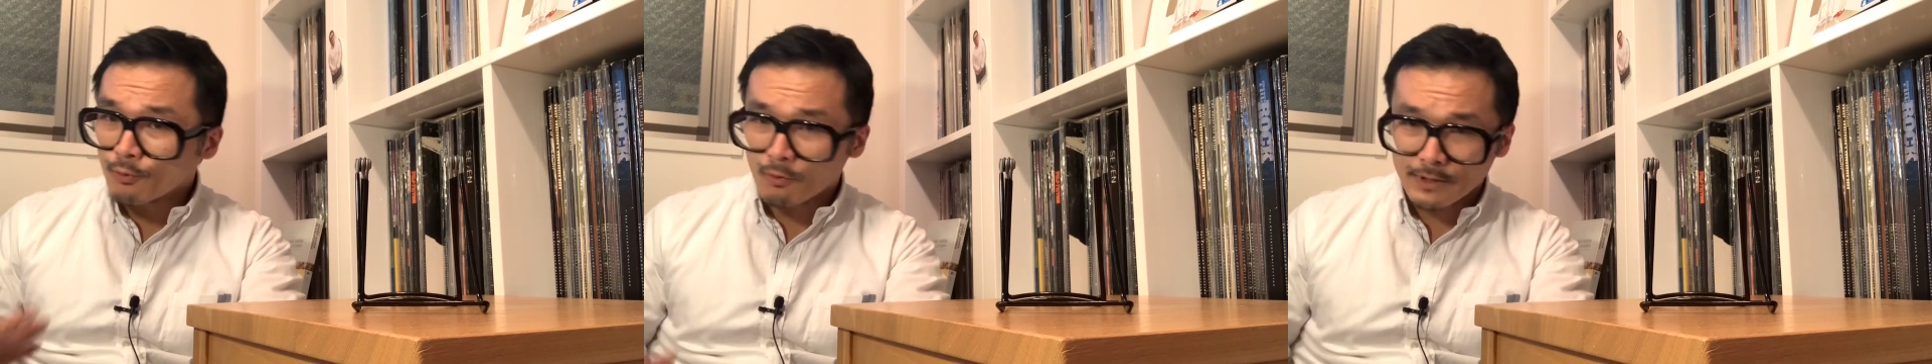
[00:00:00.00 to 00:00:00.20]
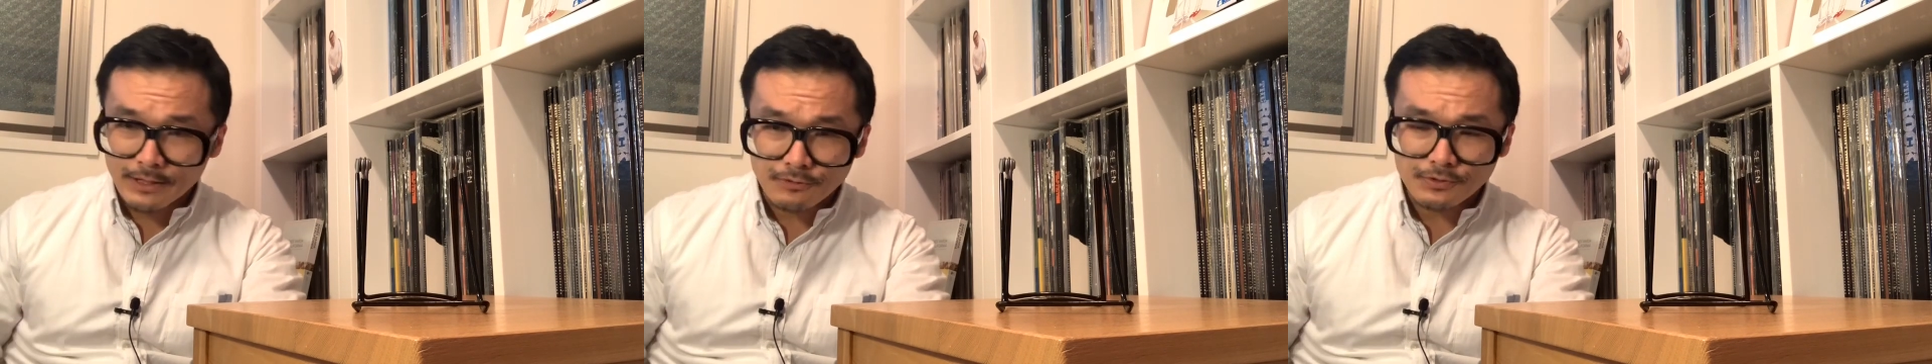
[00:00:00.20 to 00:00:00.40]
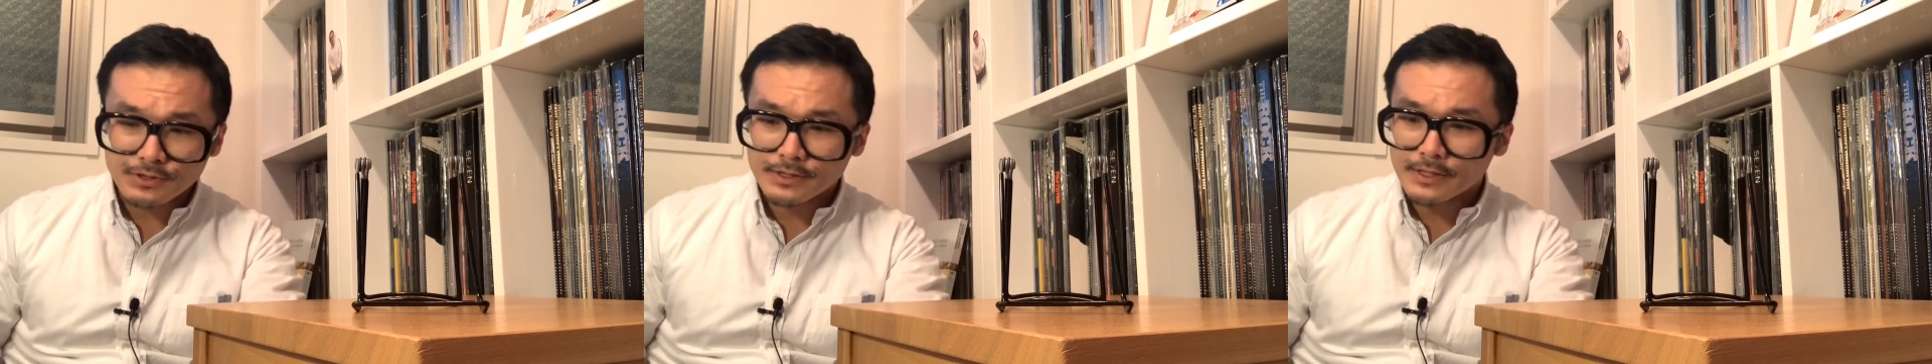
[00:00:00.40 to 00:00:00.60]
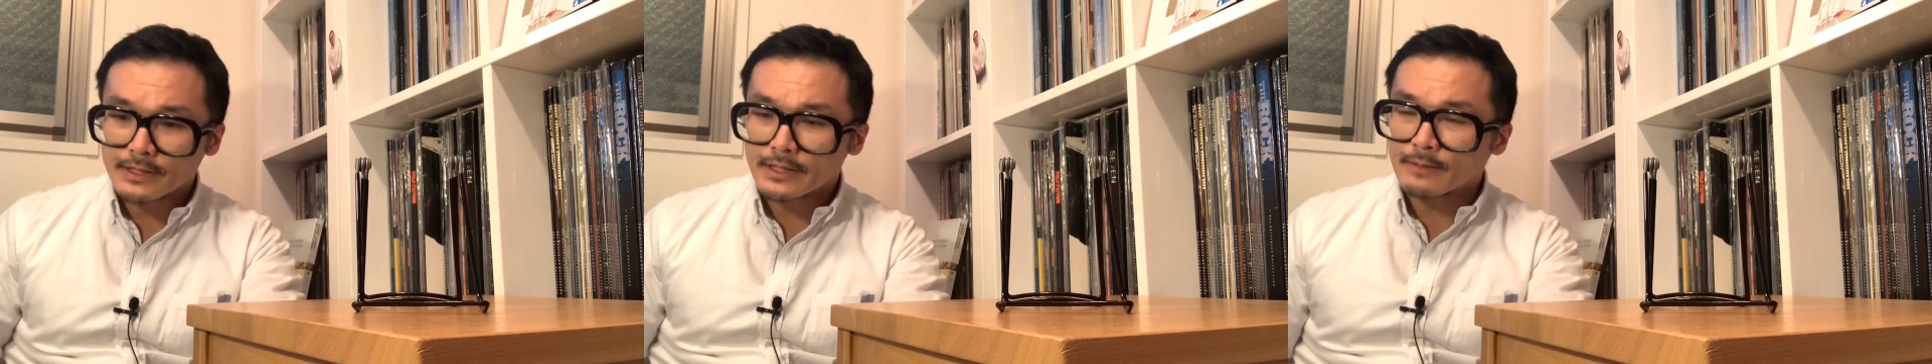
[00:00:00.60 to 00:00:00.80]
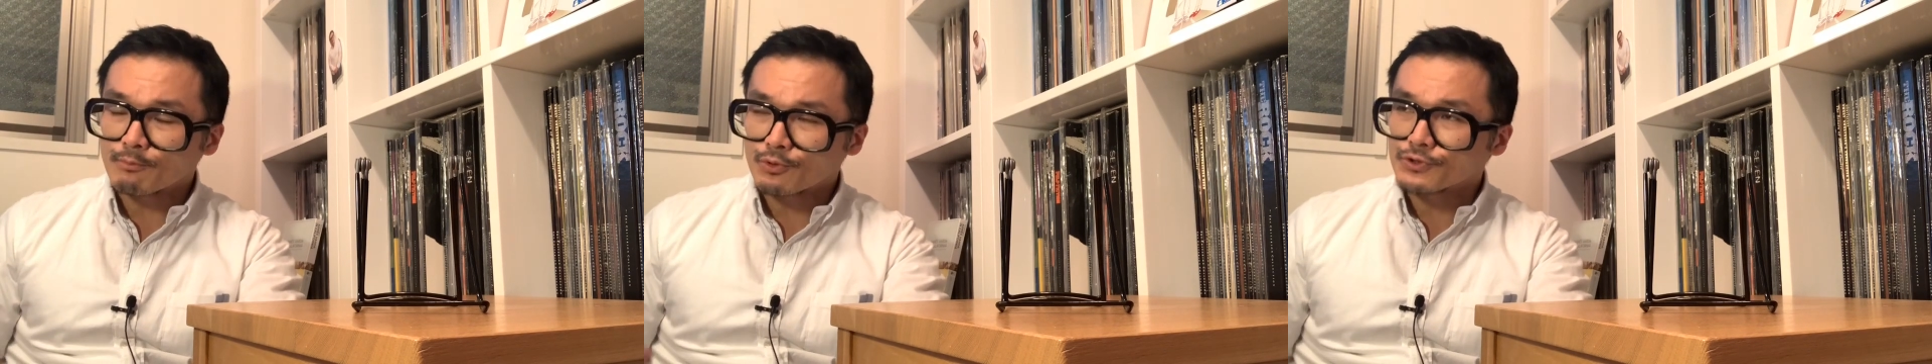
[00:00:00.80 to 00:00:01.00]
are interested
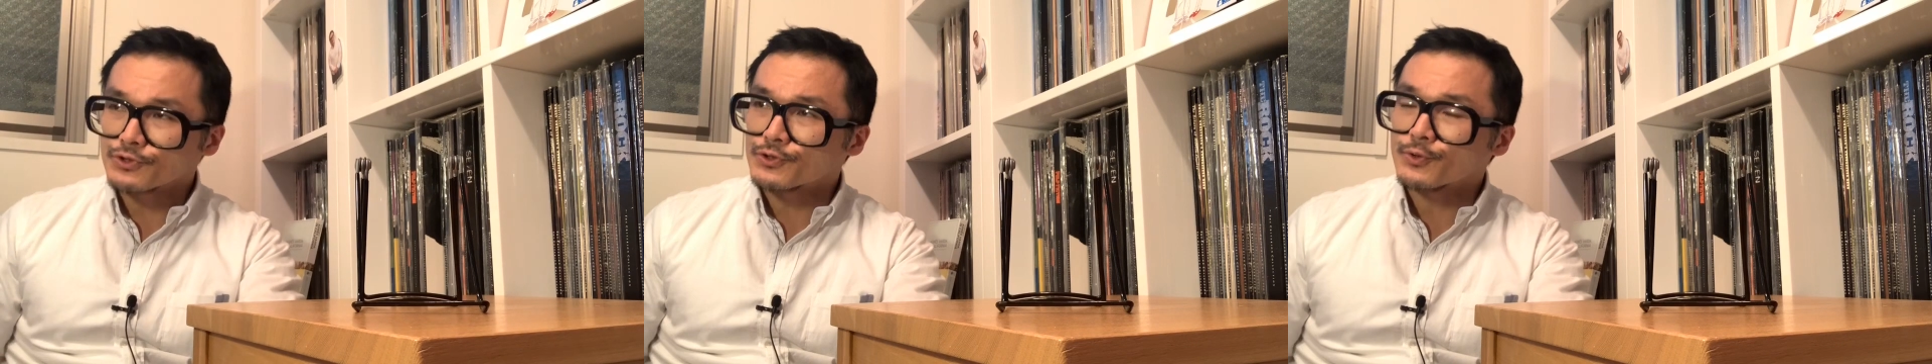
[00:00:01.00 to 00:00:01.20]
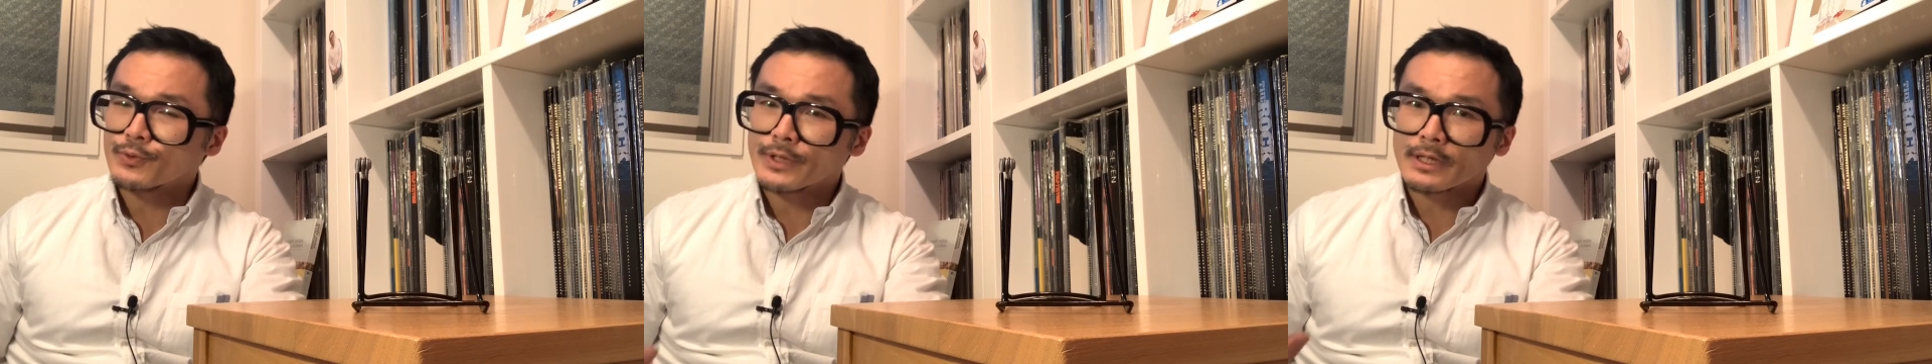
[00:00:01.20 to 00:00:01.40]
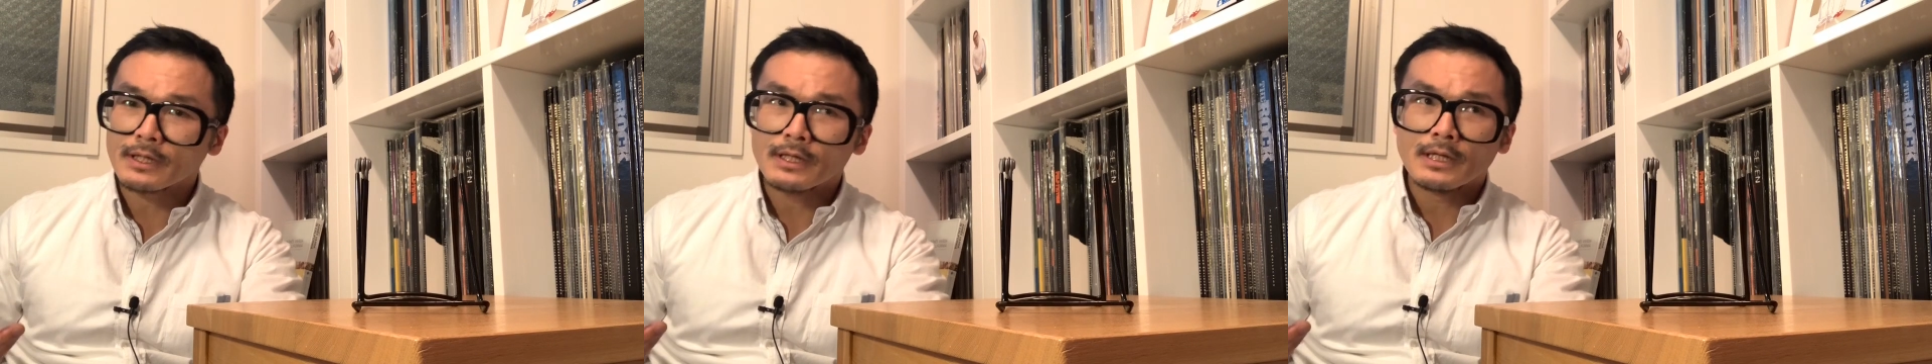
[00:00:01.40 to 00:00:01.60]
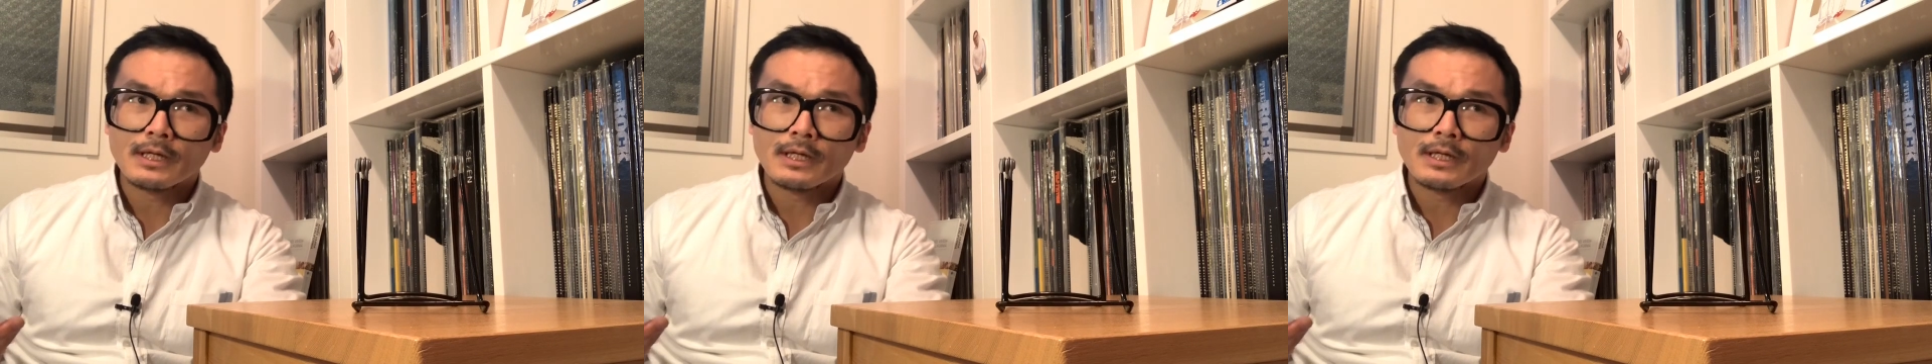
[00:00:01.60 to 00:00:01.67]
in pursuing